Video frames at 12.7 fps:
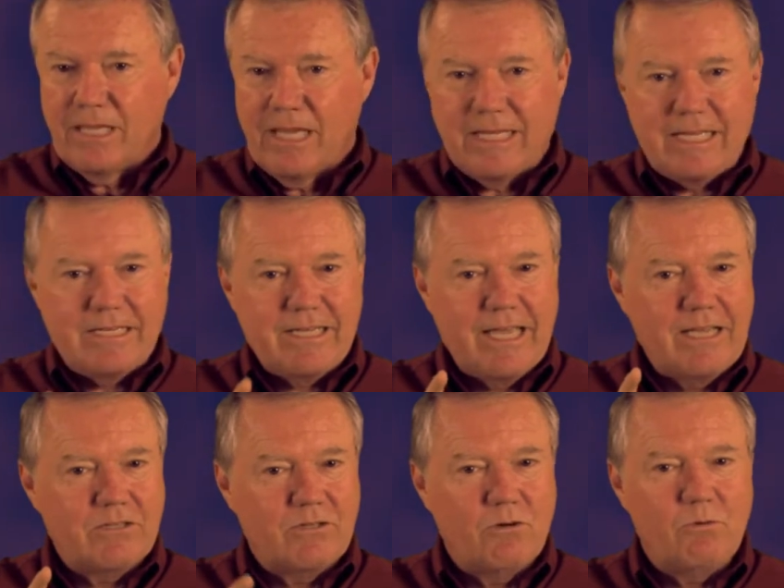and he
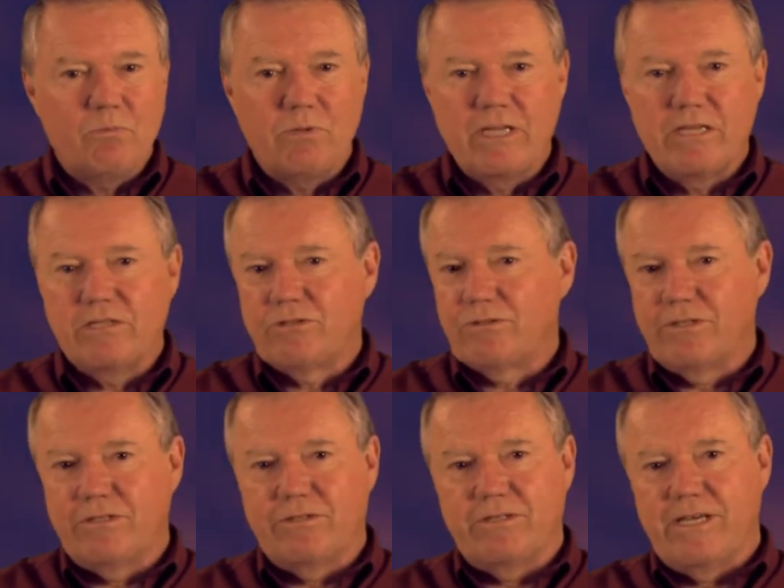takes no pleasure
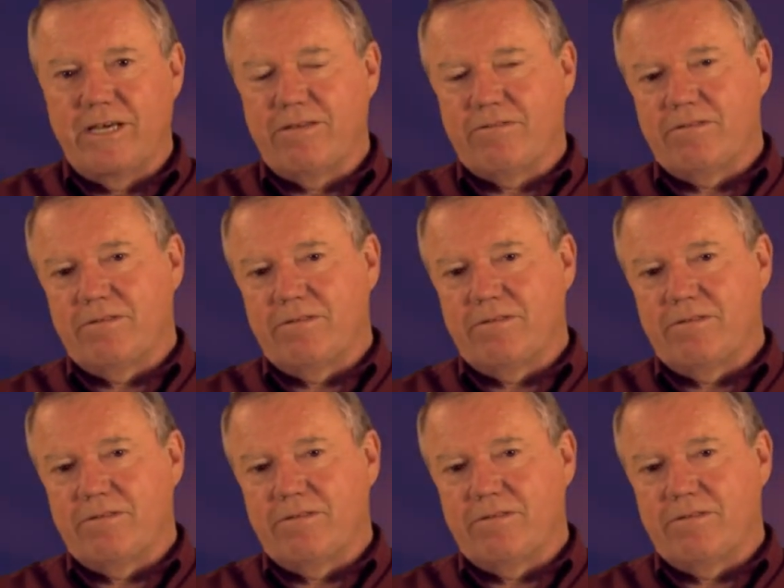in your death.